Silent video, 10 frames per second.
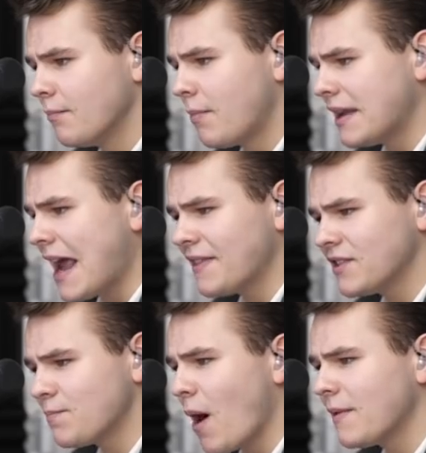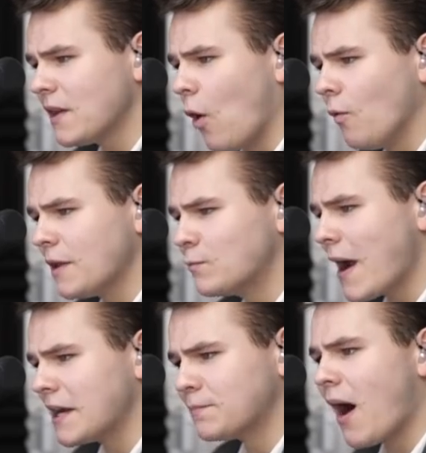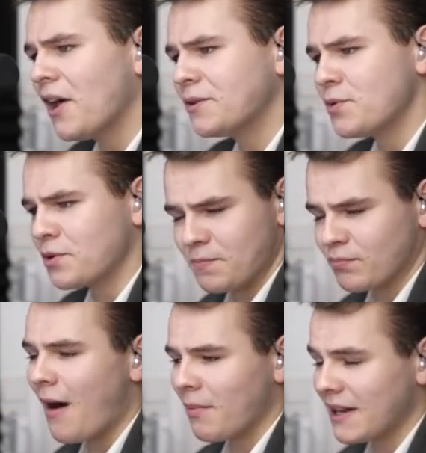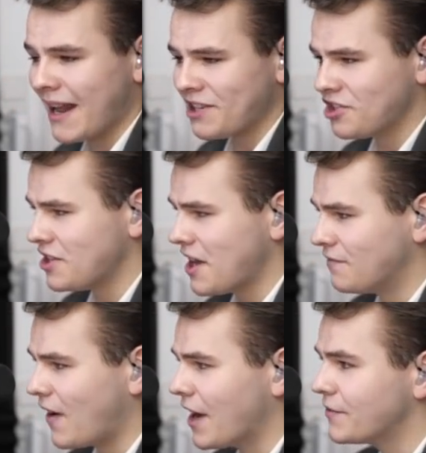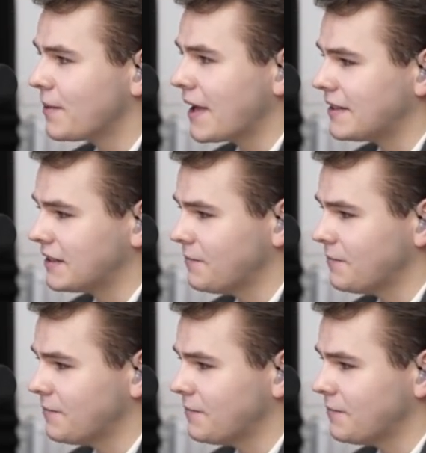But yeah, this is probably the only way it's possible to properly land a GTA 5 plane here.